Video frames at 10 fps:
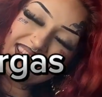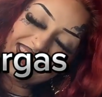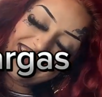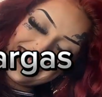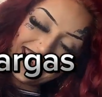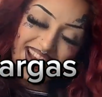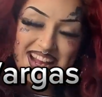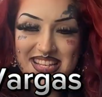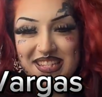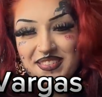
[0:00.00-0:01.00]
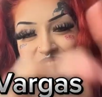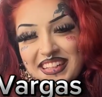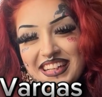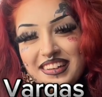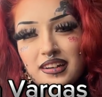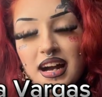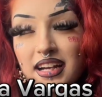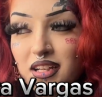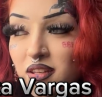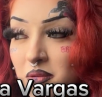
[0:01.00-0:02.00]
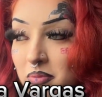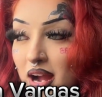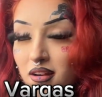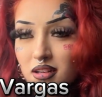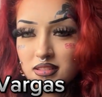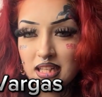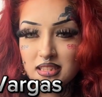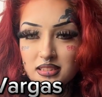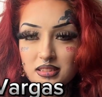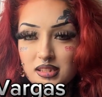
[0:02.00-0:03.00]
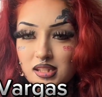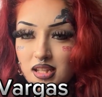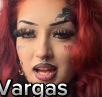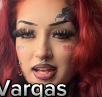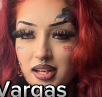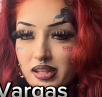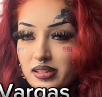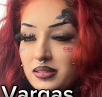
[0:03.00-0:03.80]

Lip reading: as a video. I know the background kind of looks like